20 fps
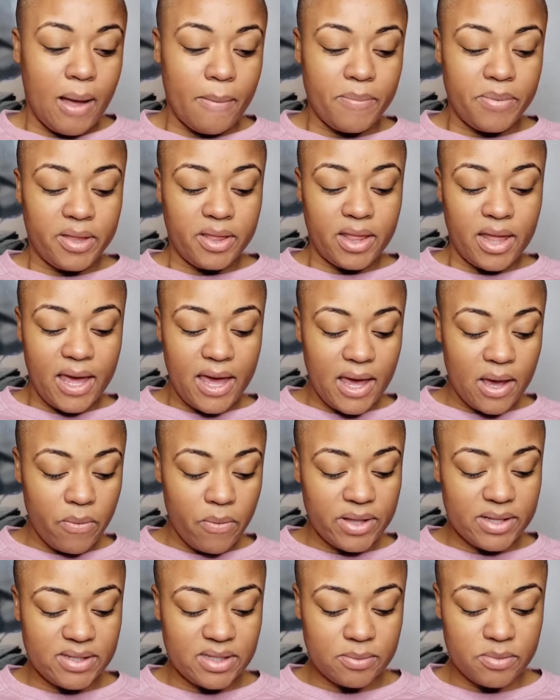playing
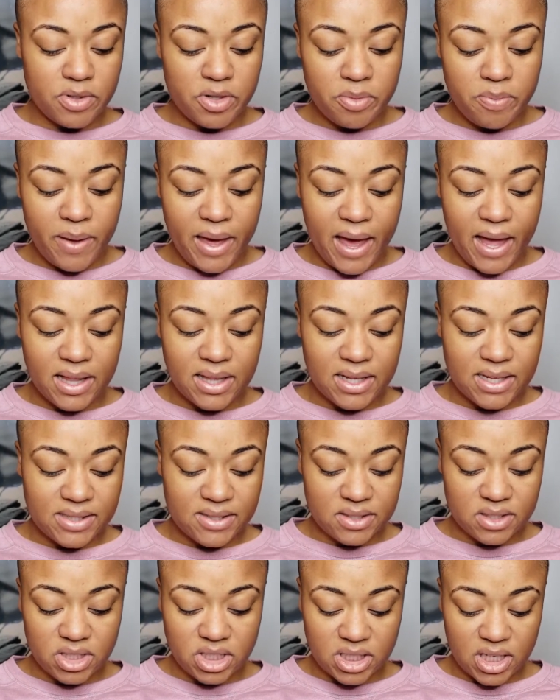with some new palettes
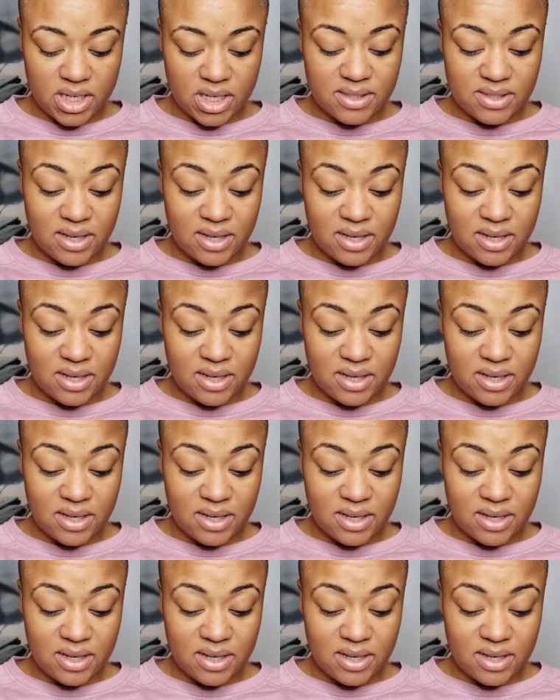and shades.